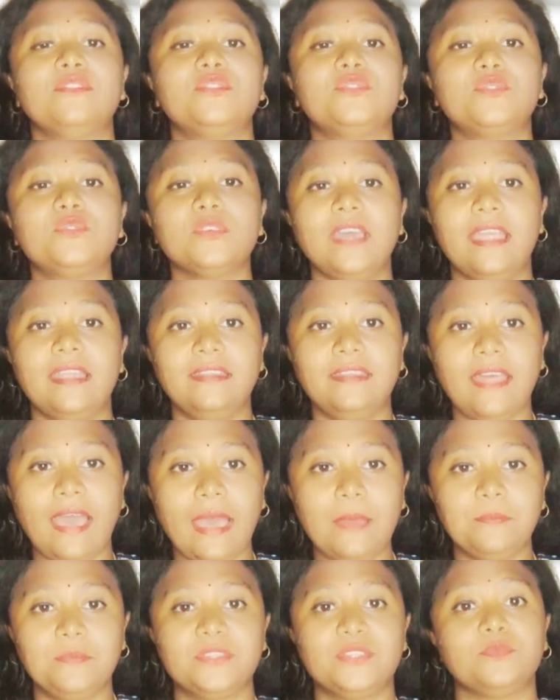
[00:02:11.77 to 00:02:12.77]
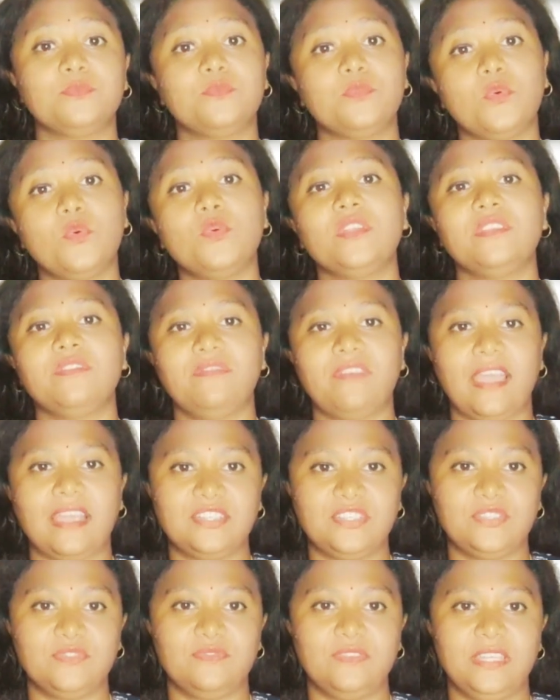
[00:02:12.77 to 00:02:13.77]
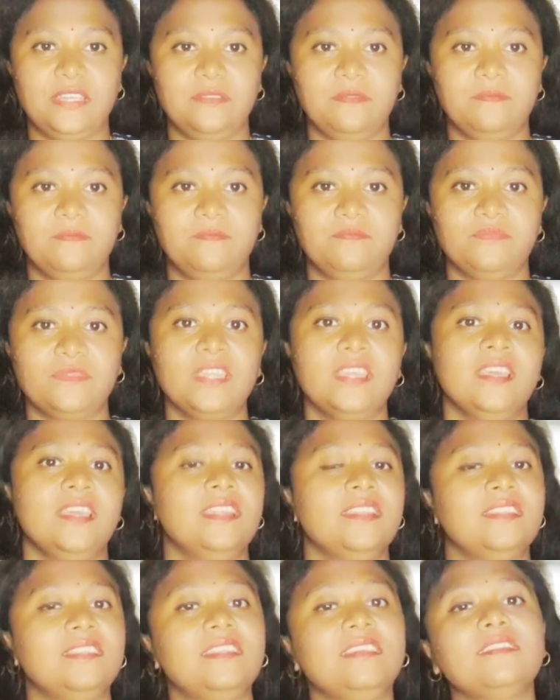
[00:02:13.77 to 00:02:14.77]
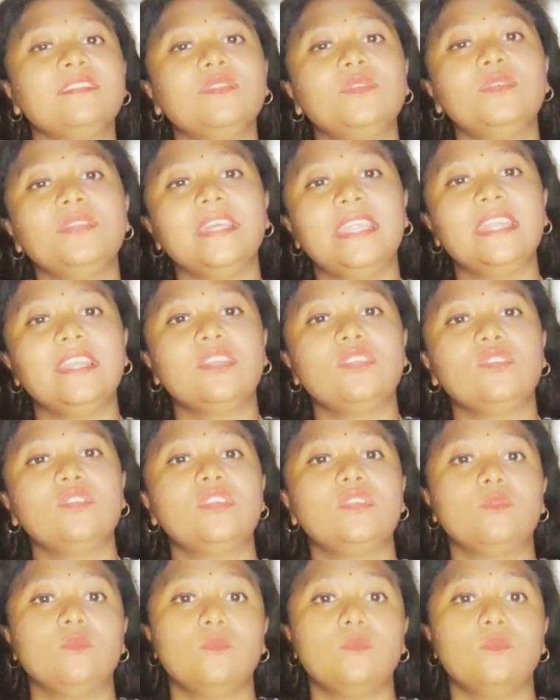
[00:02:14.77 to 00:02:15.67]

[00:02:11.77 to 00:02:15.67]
to adapt more effectively. This could include